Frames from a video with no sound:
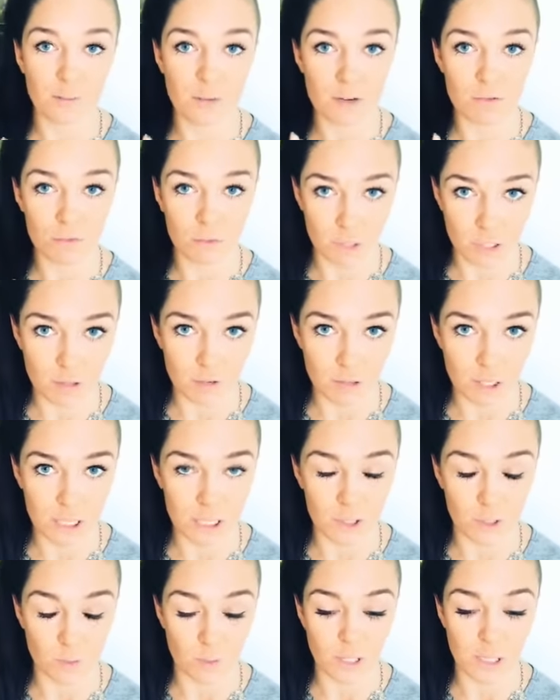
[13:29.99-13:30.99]
be really really
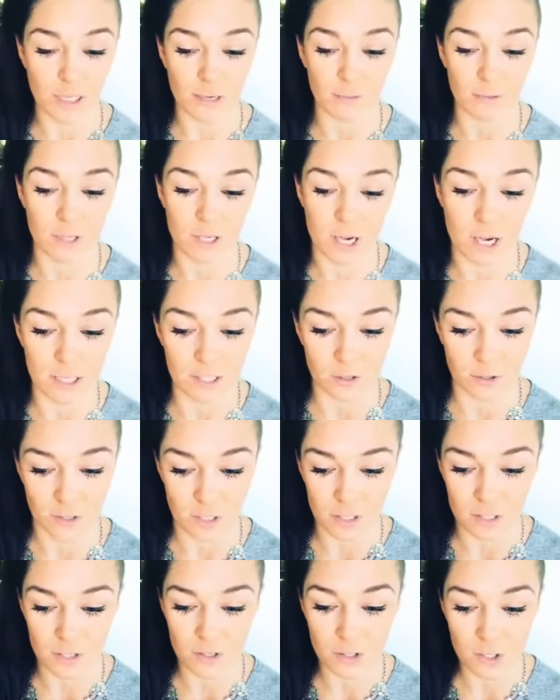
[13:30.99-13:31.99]
super clear with you guys on
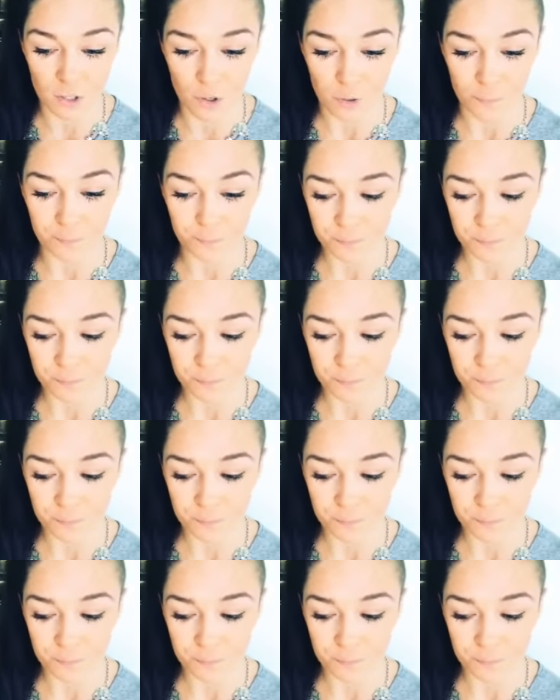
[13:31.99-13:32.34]
this so